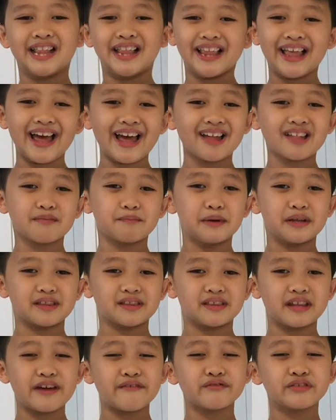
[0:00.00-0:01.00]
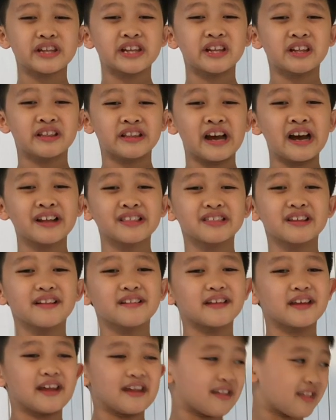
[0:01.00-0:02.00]
Last but definitely not the
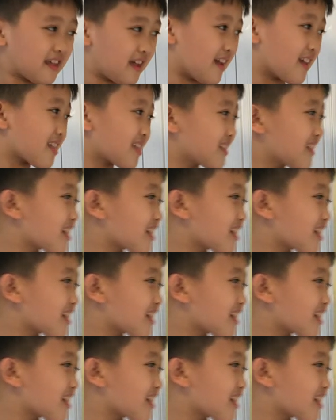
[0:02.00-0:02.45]
least is